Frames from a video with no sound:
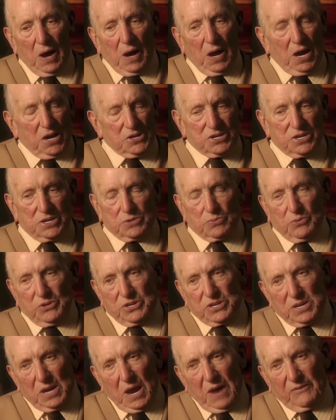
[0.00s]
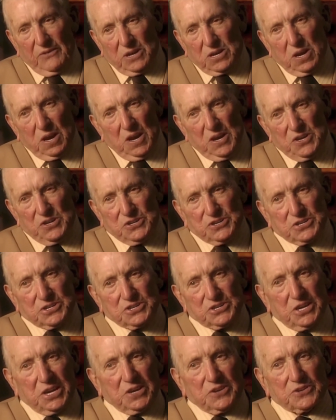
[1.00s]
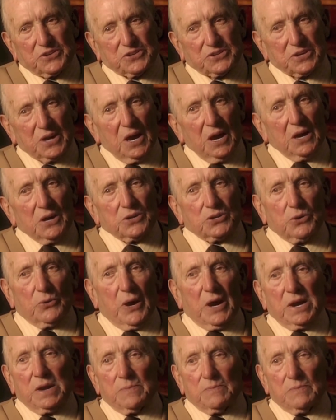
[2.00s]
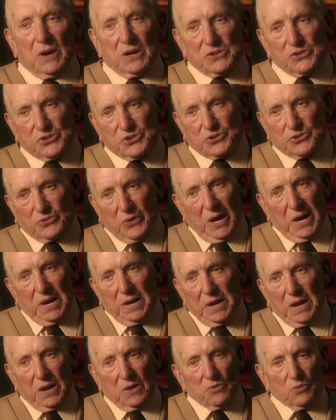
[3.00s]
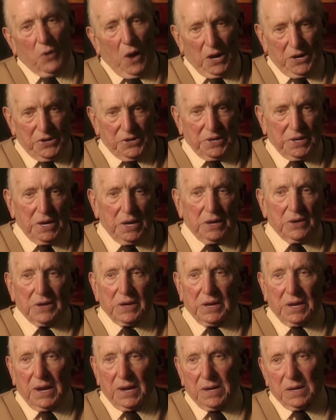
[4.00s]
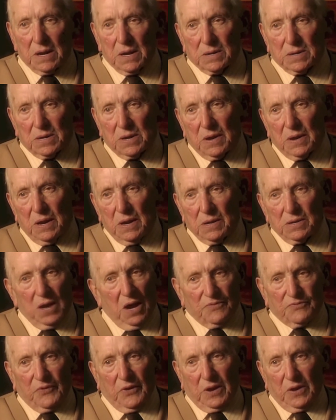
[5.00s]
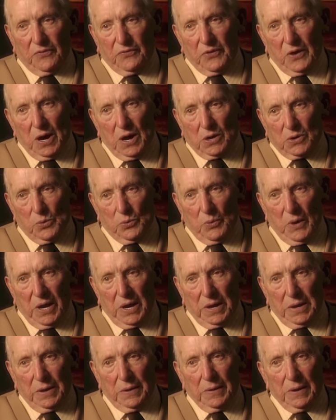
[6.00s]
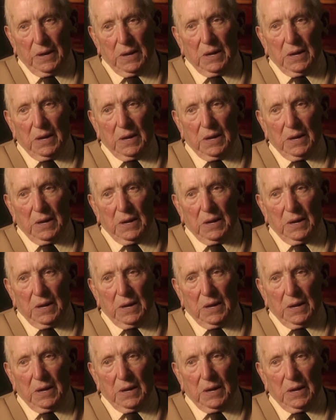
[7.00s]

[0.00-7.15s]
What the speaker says: I says, "We shall have at least 6 to 8 months training right here in England, not very far away."